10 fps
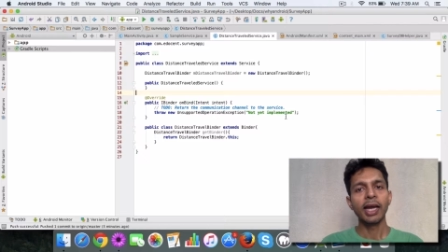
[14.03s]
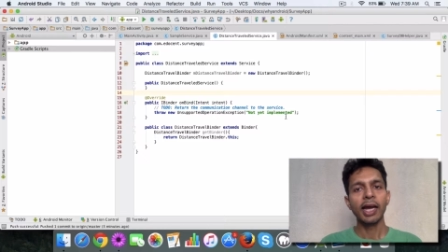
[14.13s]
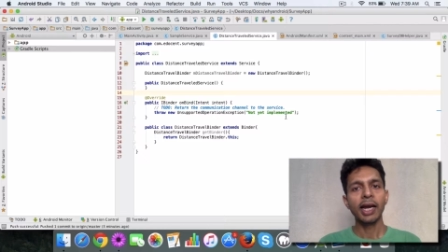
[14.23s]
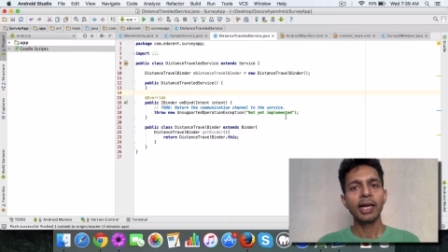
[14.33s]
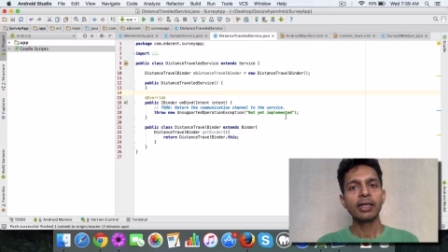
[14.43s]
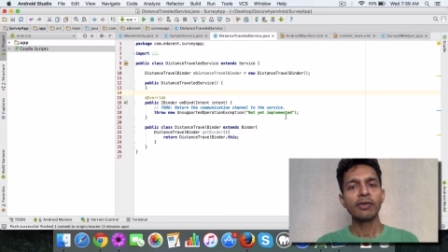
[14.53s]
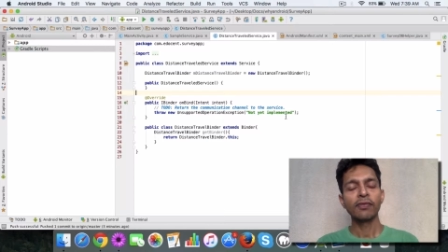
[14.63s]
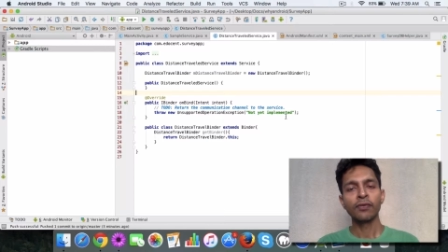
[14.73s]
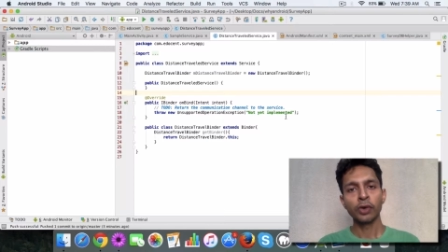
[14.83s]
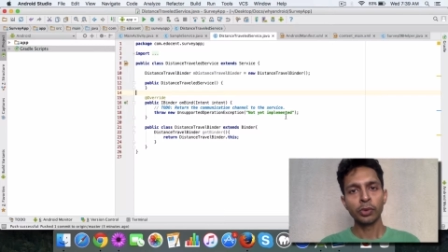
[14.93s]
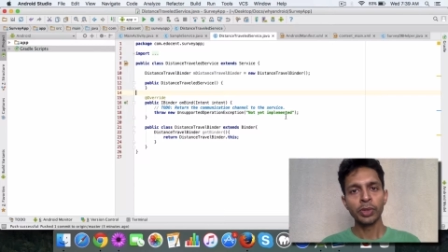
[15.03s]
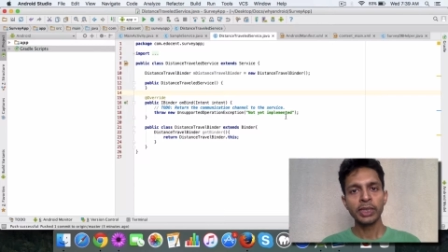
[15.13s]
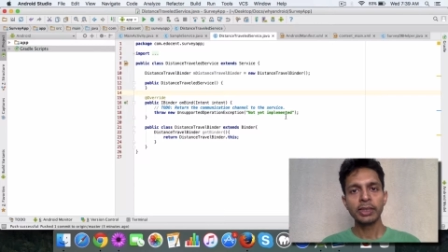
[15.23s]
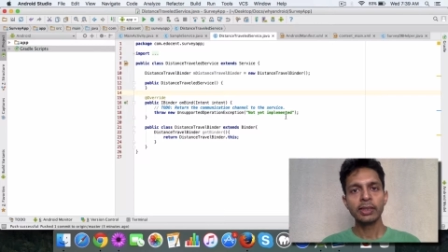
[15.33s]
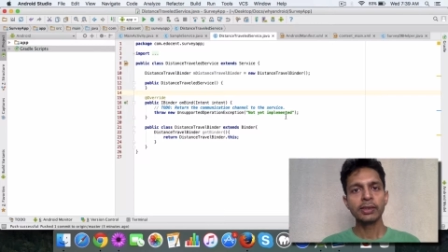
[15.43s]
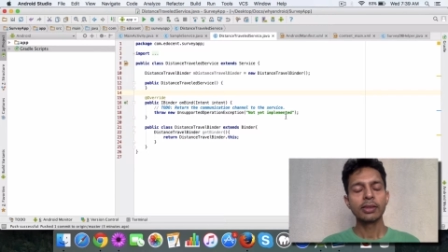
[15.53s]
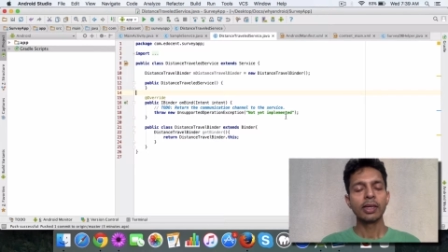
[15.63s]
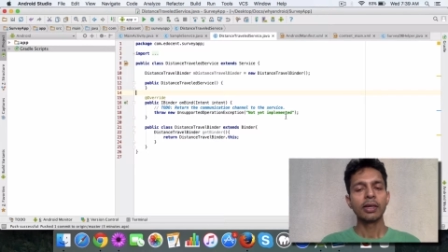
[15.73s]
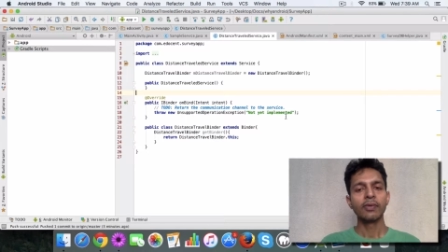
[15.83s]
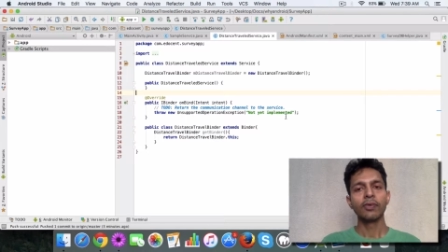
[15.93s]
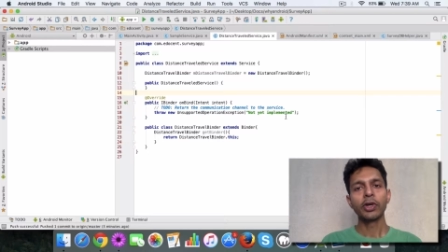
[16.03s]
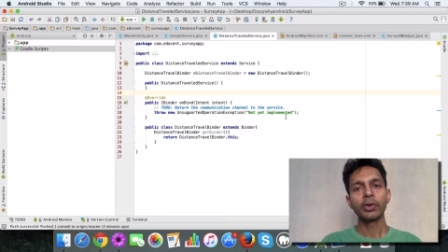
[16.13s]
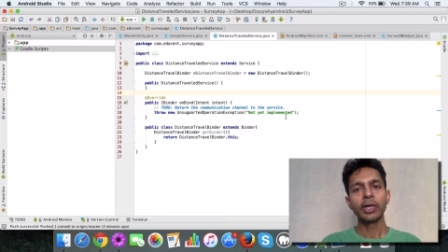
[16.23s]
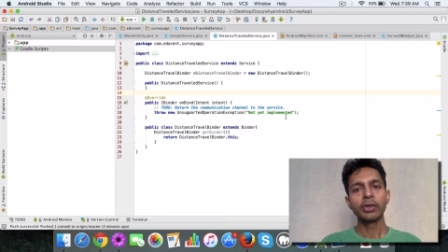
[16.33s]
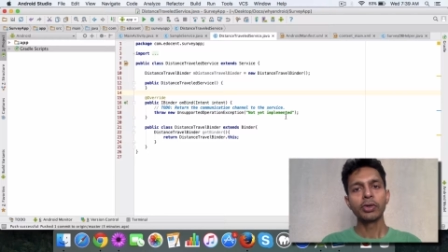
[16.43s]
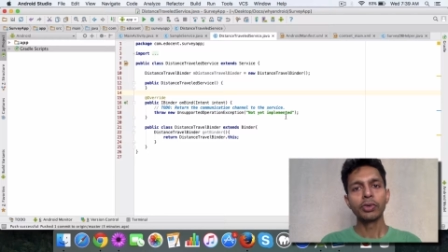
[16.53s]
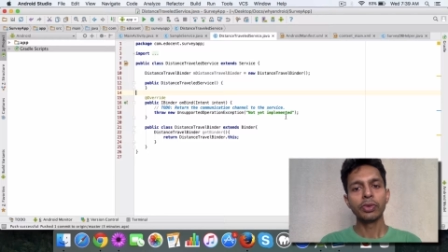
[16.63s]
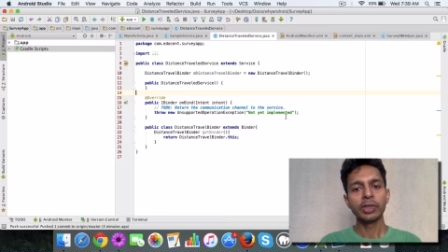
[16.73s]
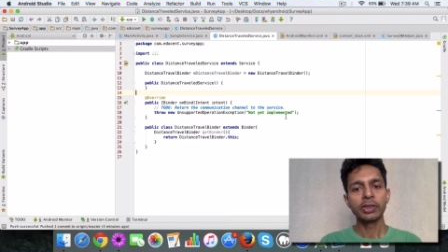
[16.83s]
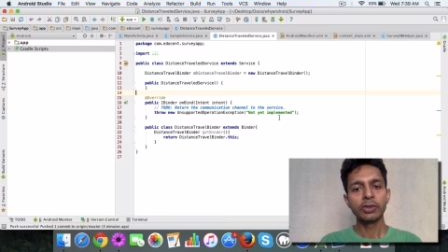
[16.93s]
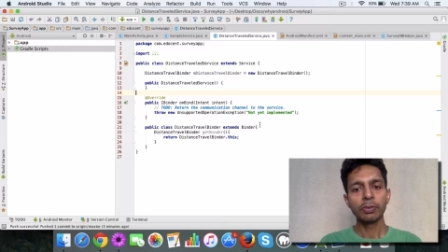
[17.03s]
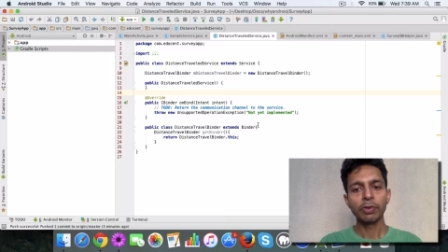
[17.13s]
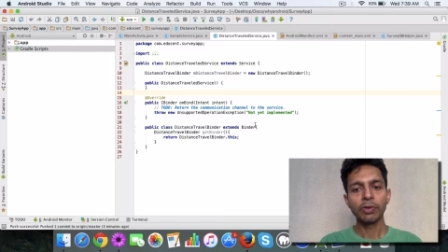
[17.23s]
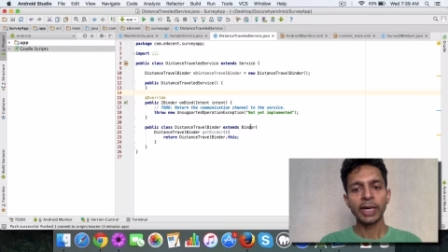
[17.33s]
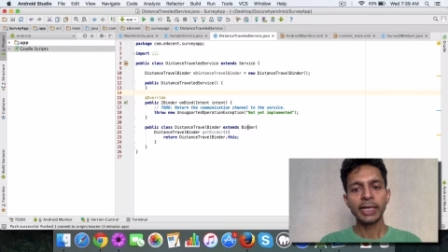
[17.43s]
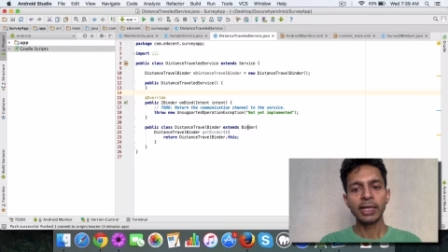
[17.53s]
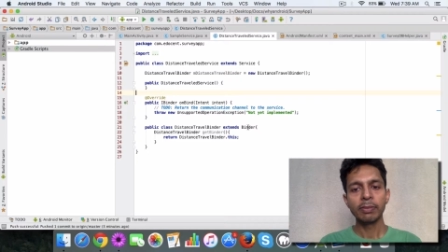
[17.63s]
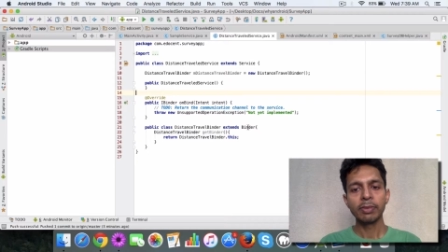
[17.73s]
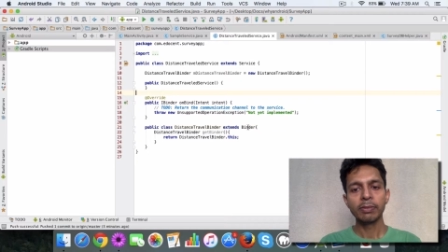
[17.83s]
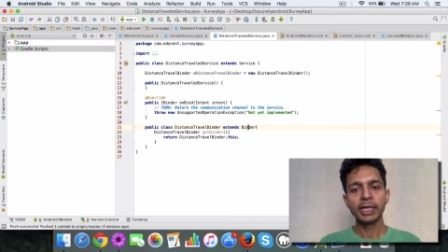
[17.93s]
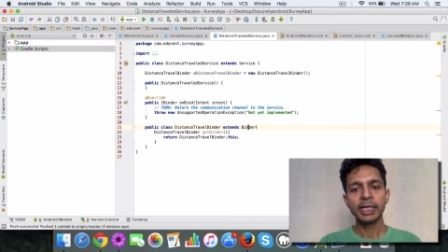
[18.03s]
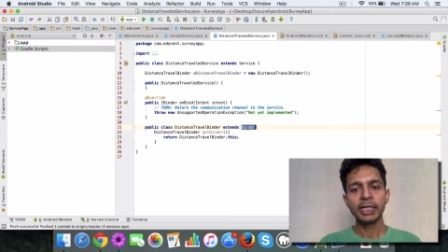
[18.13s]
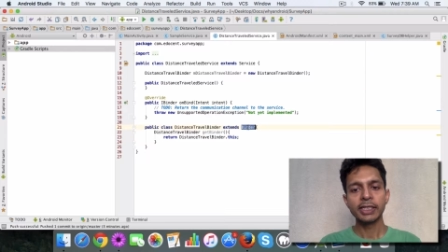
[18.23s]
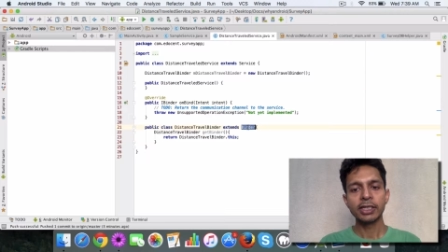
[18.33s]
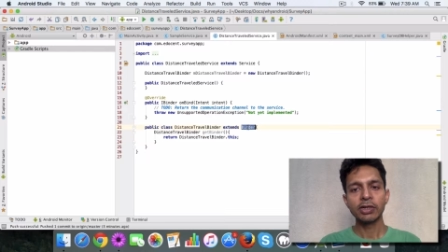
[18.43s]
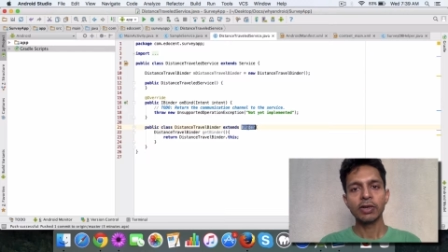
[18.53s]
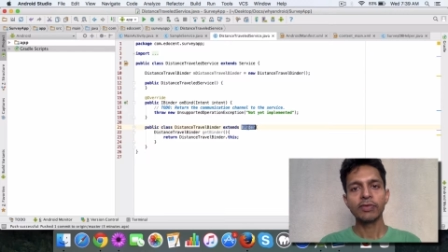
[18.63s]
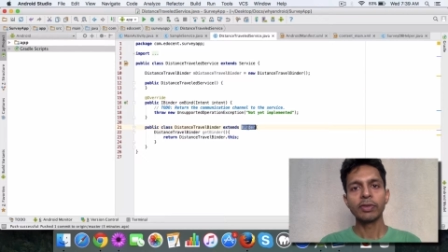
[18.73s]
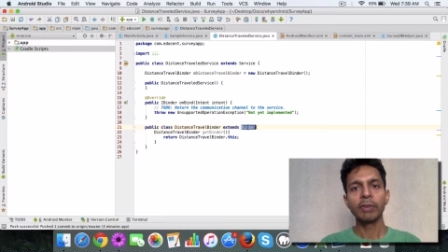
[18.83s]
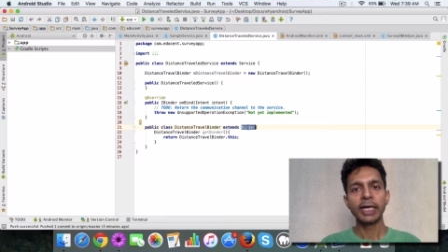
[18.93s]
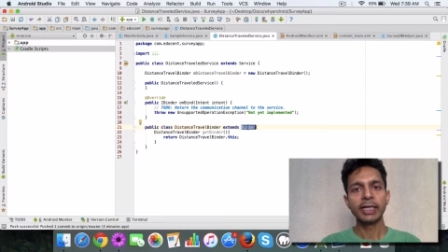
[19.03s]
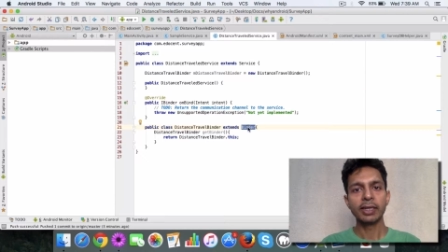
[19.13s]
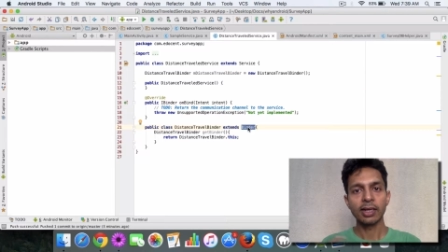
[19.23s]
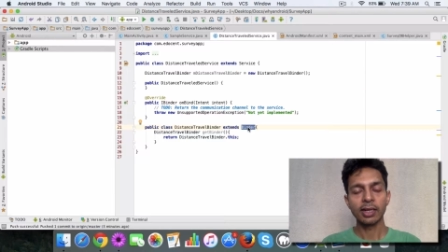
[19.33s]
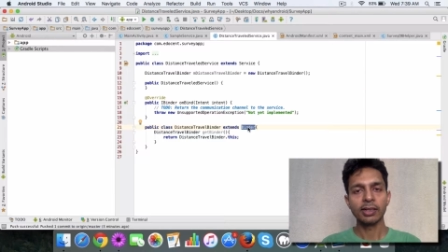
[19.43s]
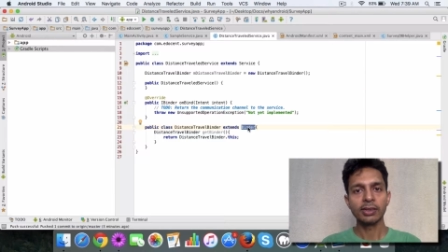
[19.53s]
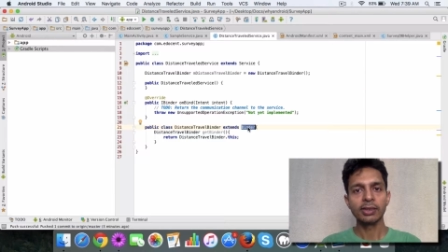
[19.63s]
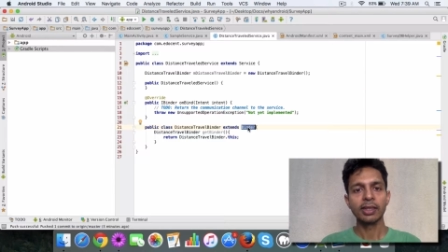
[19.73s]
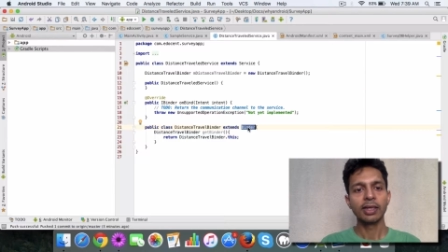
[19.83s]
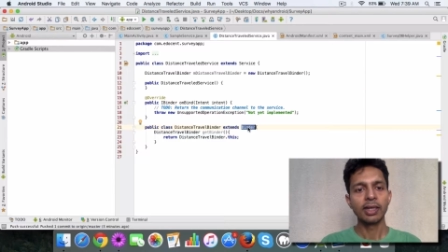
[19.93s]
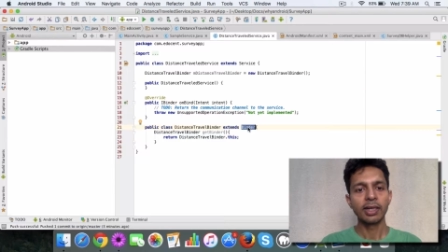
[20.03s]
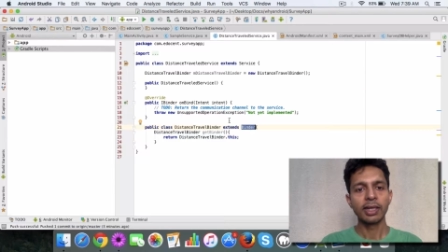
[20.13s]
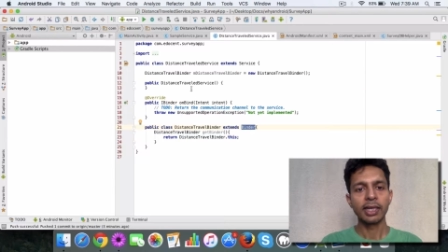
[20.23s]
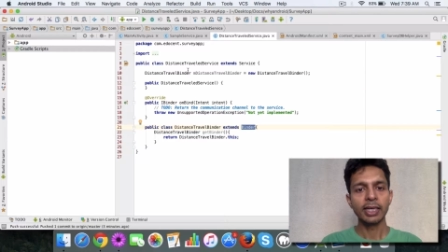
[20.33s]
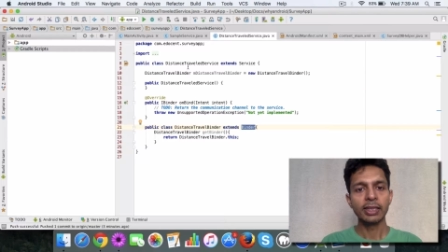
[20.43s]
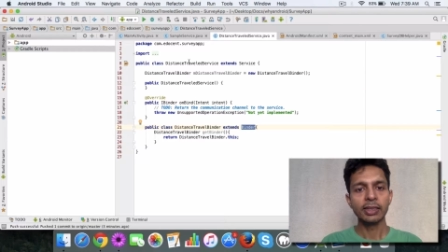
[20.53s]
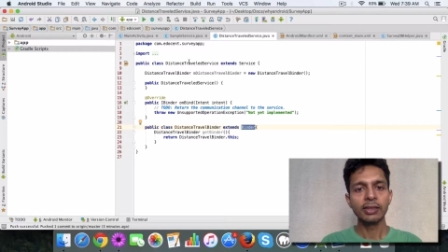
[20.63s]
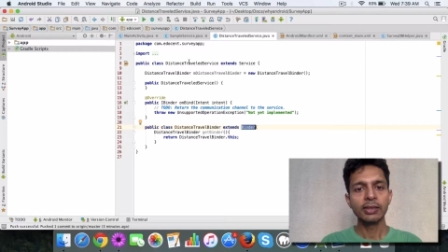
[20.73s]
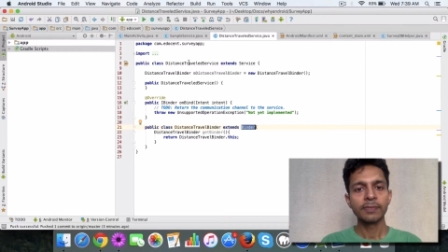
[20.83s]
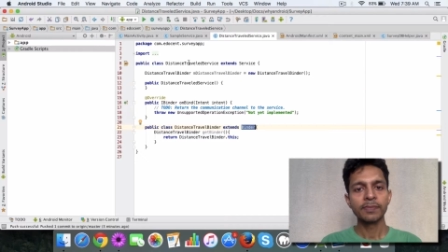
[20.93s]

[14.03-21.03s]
And for doing this, what you need to do is to provide an implementation of the binder class in the